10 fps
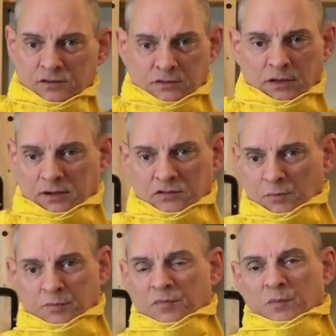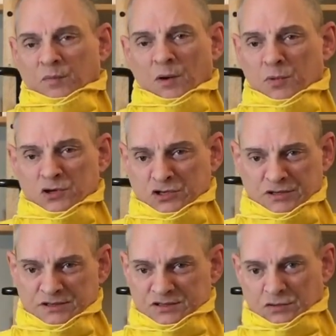like the
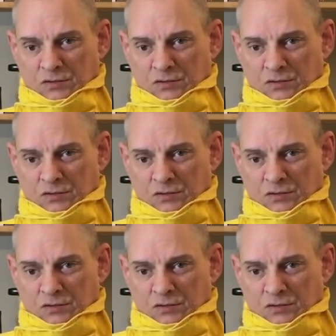bushes